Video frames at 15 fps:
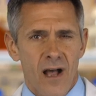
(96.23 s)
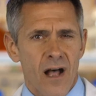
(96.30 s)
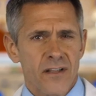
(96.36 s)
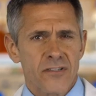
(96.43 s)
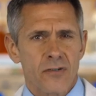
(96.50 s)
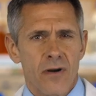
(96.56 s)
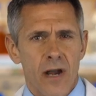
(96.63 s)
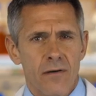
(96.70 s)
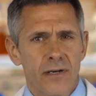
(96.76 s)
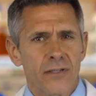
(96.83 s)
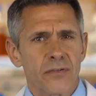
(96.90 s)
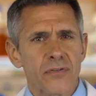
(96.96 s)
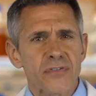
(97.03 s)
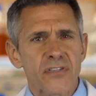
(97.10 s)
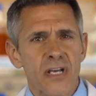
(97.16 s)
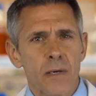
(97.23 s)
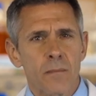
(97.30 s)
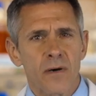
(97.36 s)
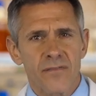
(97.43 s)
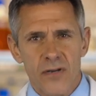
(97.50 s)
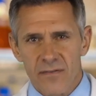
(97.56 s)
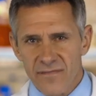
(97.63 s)
Contrary to
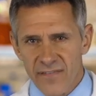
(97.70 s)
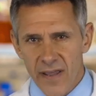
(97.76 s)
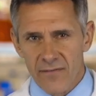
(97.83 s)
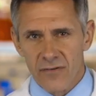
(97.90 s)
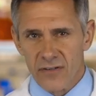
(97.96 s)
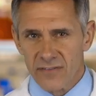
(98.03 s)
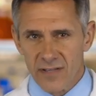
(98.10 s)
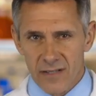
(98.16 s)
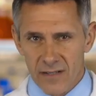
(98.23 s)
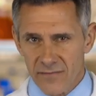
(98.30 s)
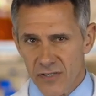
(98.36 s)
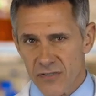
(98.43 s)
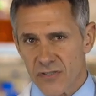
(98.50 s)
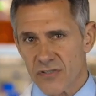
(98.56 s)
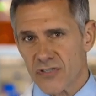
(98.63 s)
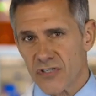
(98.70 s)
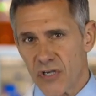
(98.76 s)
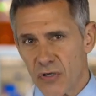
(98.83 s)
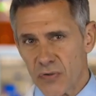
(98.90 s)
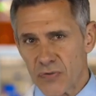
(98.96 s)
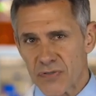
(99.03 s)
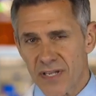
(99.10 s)
some of your favorite television
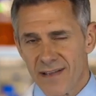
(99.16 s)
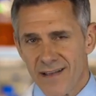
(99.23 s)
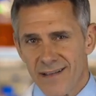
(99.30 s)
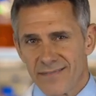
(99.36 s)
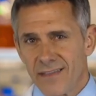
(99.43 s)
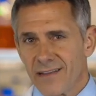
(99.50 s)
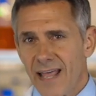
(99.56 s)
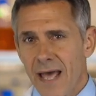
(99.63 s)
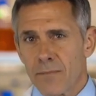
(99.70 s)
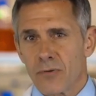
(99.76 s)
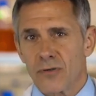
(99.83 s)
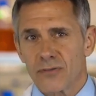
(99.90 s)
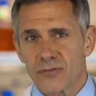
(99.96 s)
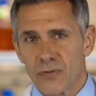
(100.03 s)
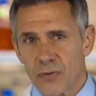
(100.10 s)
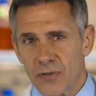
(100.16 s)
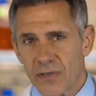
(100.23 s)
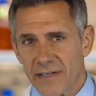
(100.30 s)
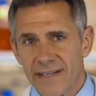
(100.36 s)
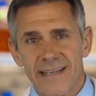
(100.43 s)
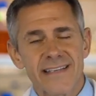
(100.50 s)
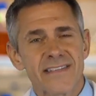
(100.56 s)
shows, the
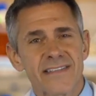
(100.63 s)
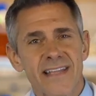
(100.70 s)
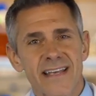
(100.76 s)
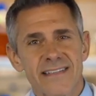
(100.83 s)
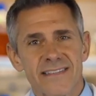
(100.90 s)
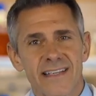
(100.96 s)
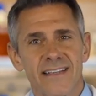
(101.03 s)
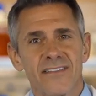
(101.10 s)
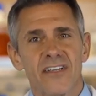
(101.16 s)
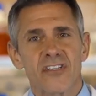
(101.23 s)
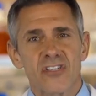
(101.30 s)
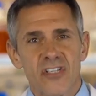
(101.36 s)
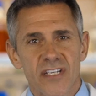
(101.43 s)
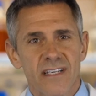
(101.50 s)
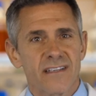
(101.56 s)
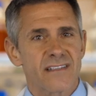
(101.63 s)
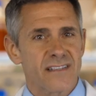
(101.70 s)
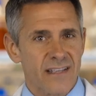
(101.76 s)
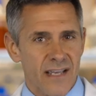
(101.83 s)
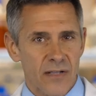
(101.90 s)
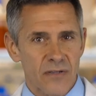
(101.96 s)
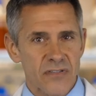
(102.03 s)
laboratory is testing the cheek
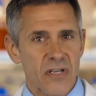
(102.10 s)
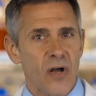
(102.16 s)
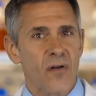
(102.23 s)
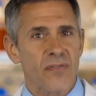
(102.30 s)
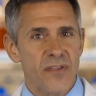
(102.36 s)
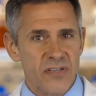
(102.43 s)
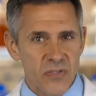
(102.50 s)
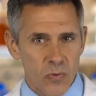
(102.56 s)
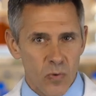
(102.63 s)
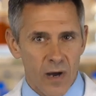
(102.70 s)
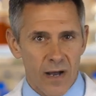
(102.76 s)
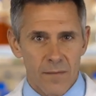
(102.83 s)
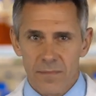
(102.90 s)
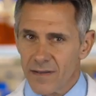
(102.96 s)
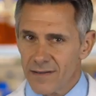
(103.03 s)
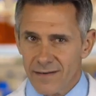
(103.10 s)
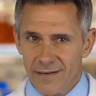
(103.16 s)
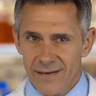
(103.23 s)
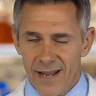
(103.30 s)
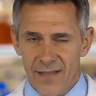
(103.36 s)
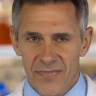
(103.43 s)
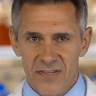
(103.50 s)
cells on the swab,
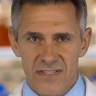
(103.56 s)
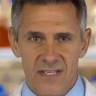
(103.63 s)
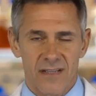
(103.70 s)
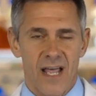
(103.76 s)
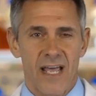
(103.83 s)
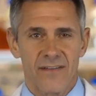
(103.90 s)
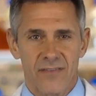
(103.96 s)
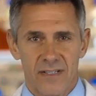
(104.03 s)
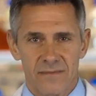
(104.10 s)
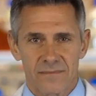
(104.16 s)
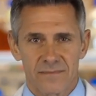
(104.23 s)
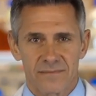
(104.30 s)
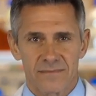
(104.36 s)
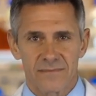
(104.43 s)
not the saliva.